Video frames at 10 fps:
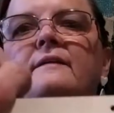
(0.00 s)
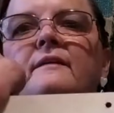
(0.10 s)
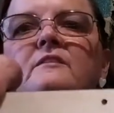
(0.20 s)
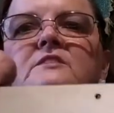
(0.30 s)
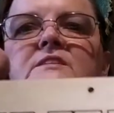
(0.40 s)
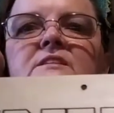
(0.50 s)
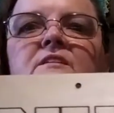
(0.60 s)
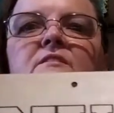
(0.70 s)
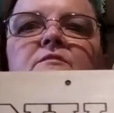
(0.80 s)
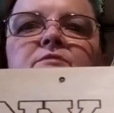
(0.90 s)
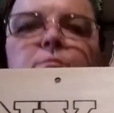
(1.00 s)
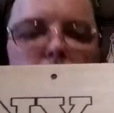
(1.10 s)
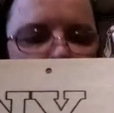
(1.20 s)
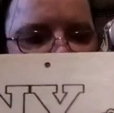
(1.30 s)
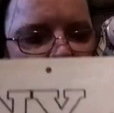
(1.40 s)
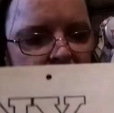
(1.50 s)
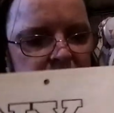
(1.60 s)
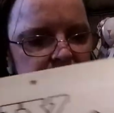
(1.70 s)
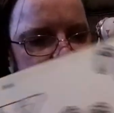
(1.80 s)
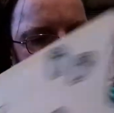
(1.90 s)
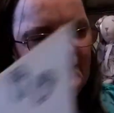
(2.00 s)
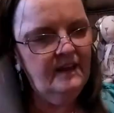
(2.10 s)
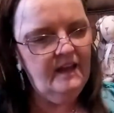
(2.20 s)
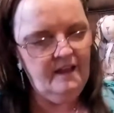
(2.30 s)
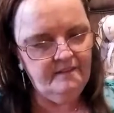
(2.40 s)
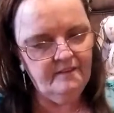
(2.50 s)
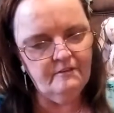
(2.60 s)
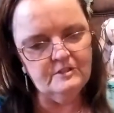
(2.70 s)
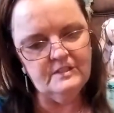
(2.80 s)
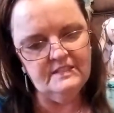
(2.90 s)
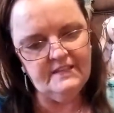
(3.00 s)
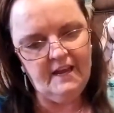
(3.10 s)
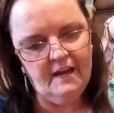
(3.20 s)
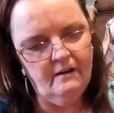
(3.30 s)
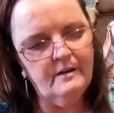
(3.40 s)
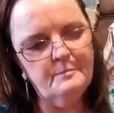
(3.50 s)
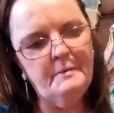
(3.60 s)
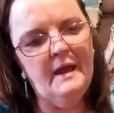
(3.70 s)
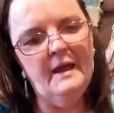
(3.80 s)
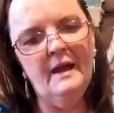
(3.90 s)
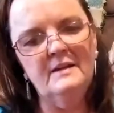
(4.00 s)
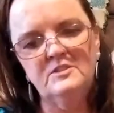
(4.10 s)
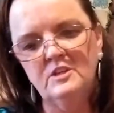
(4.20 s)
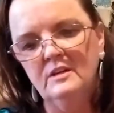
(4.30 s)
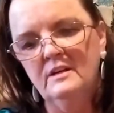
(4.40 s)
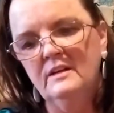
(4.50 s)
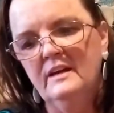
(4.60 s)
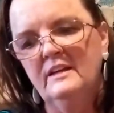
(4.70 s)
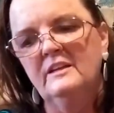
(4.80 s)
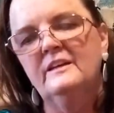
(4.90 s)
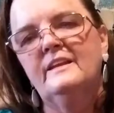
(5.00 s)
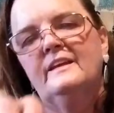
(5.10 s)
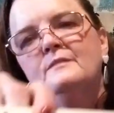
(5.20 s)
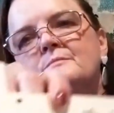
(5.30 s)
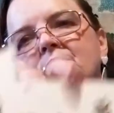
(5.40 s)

And there's his little footprints. And then there's this carrot patch. And look at him.